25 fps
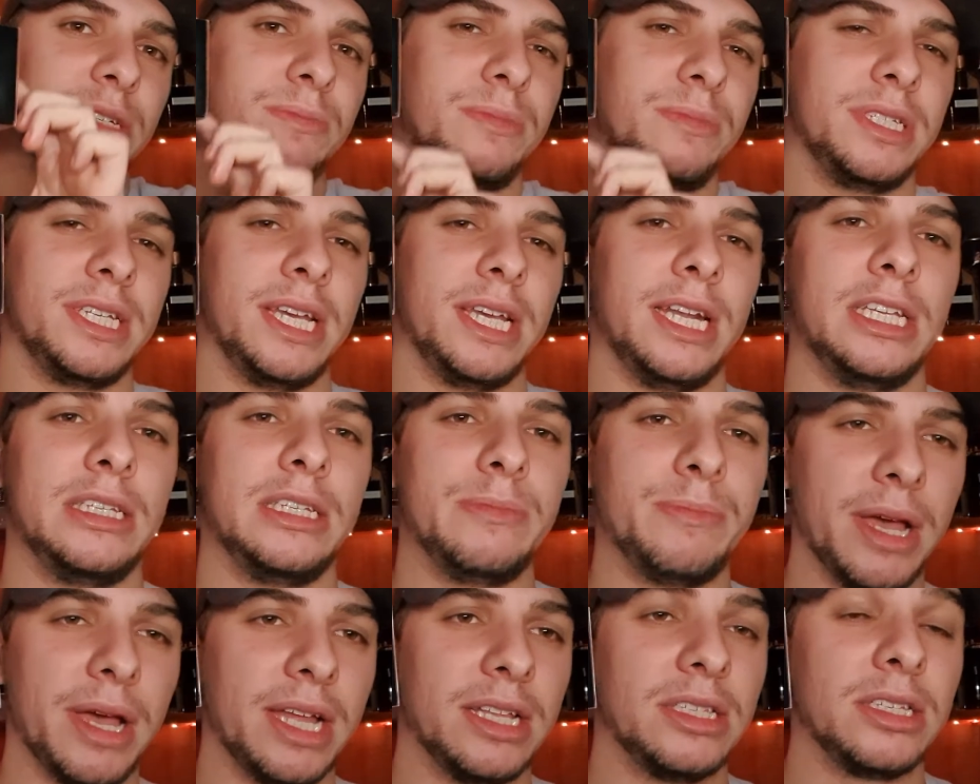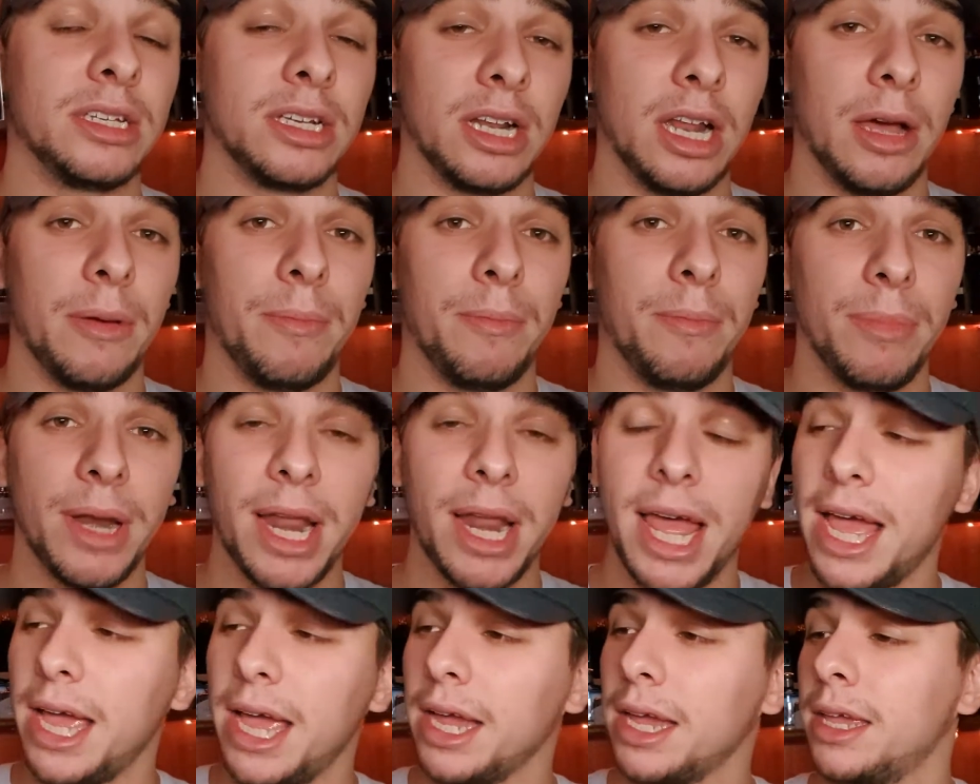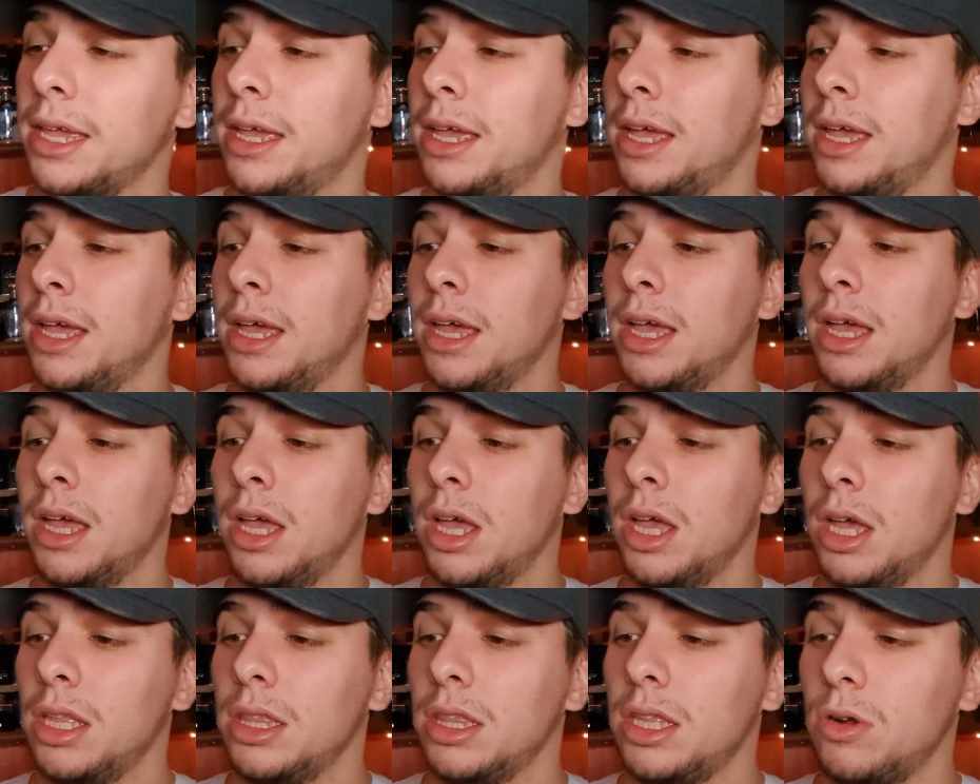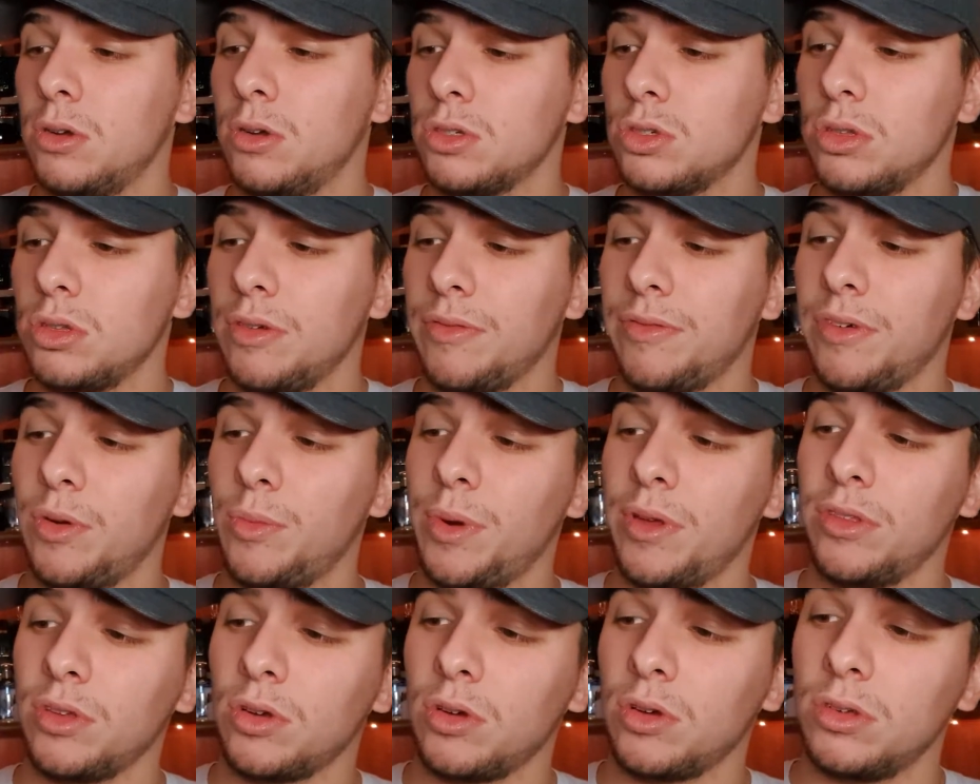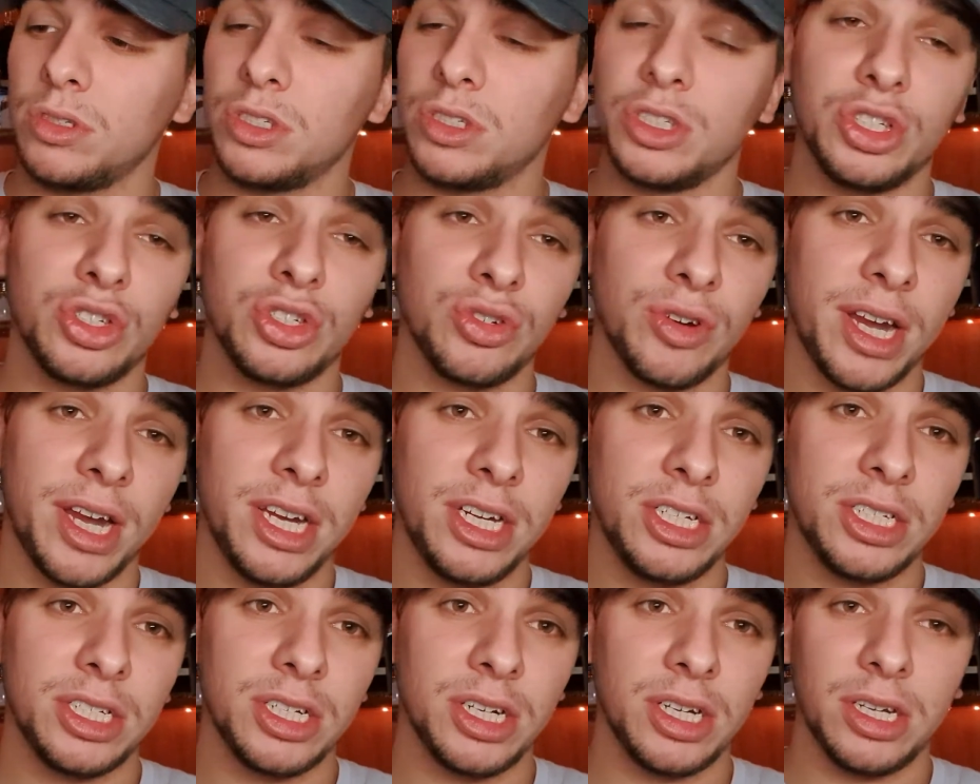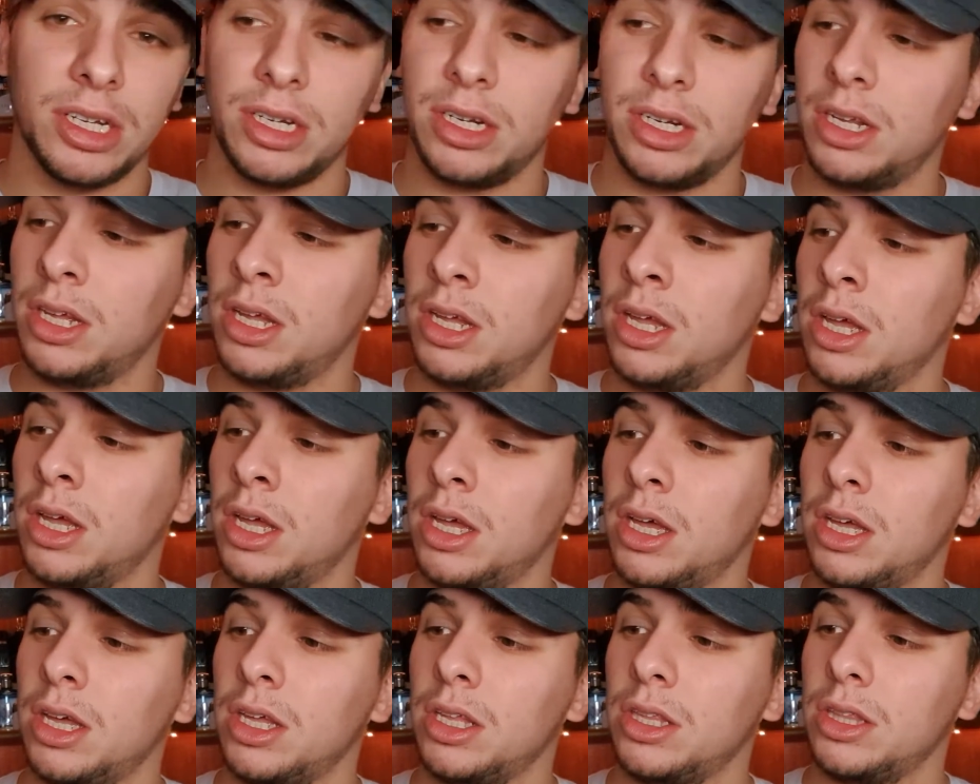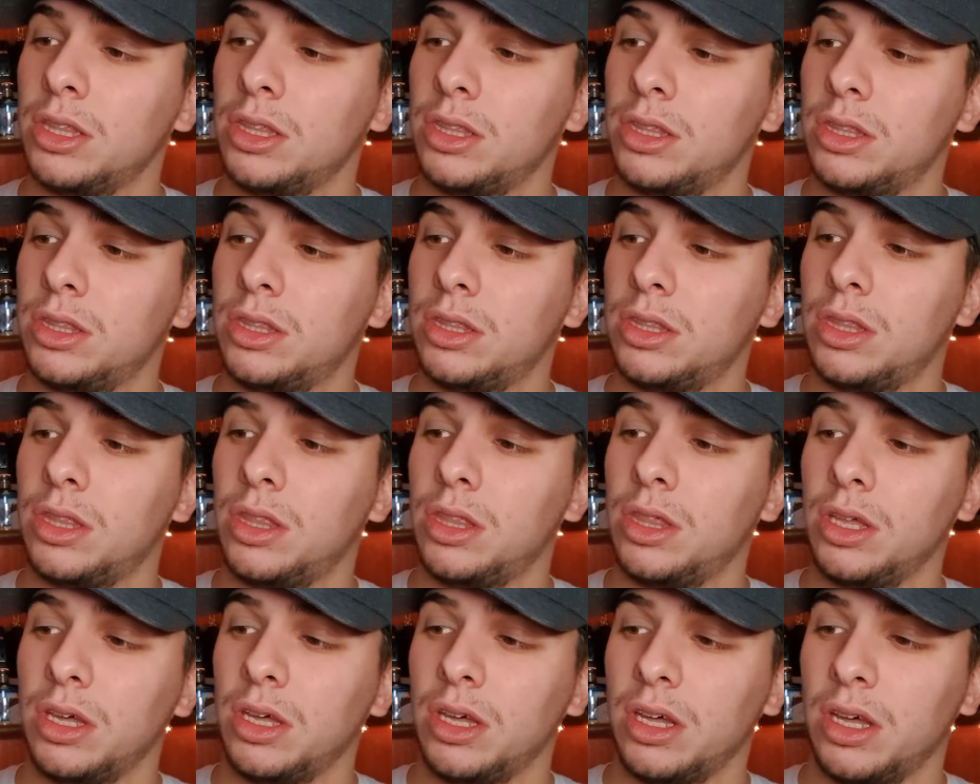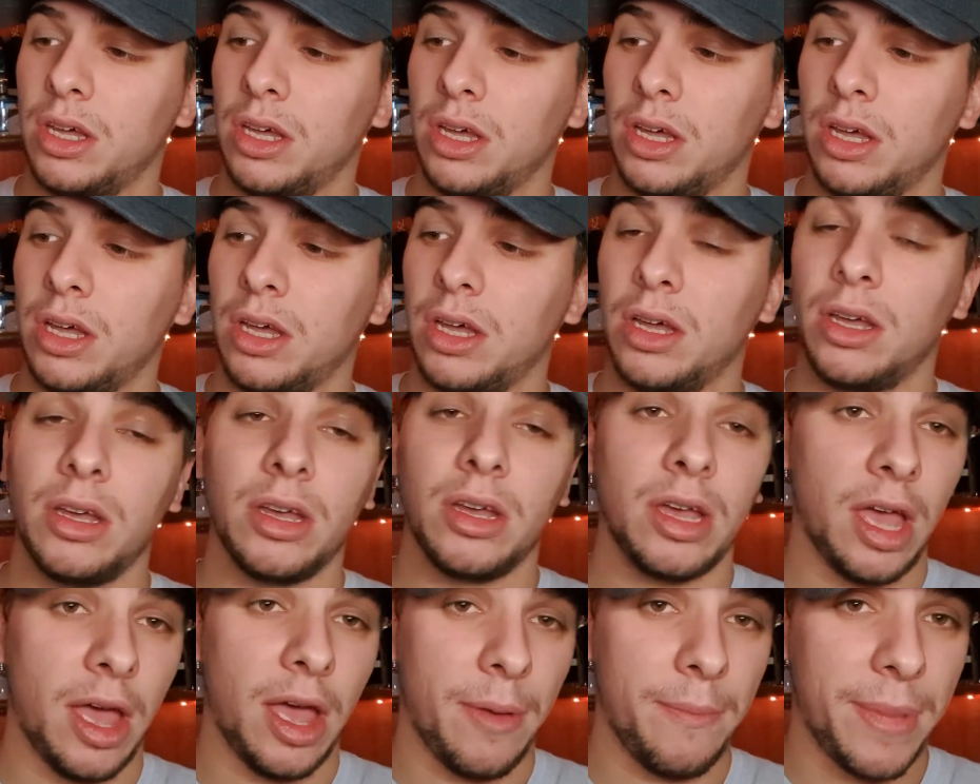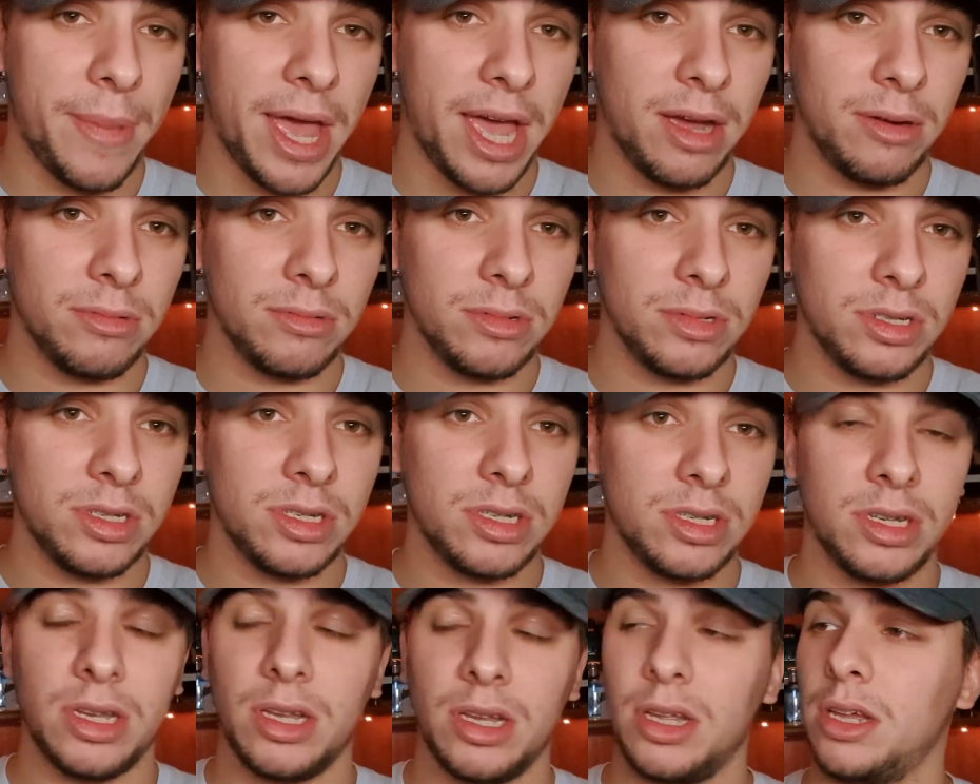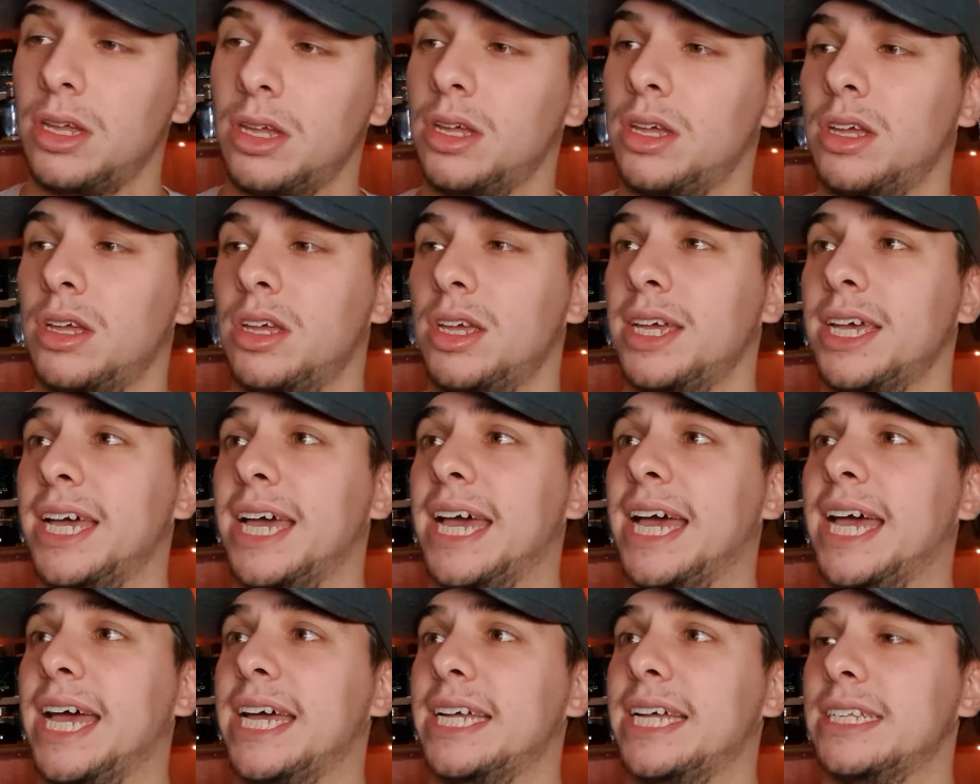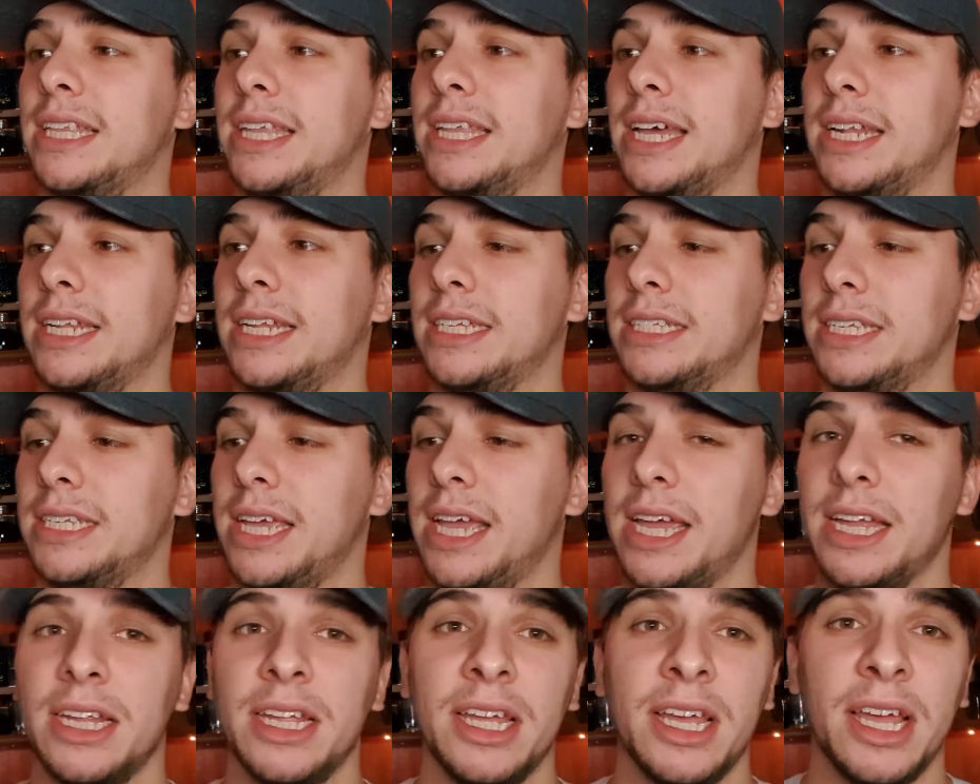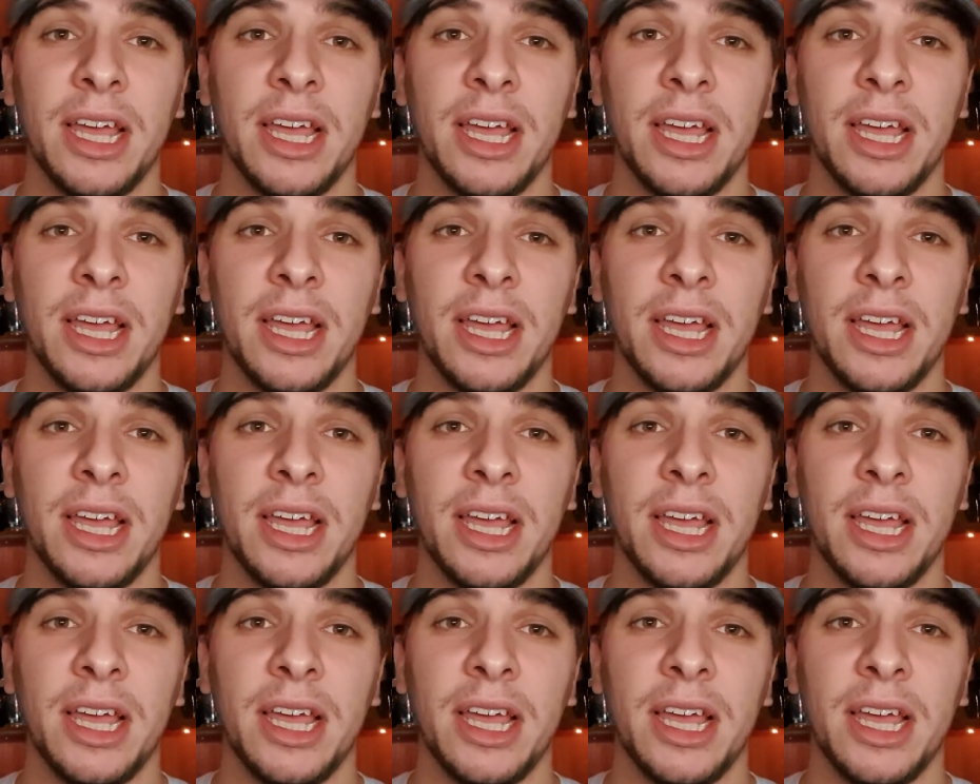Mercedes-Benz Club Black. Then also on the front we have the concentration, the amount, and that is it.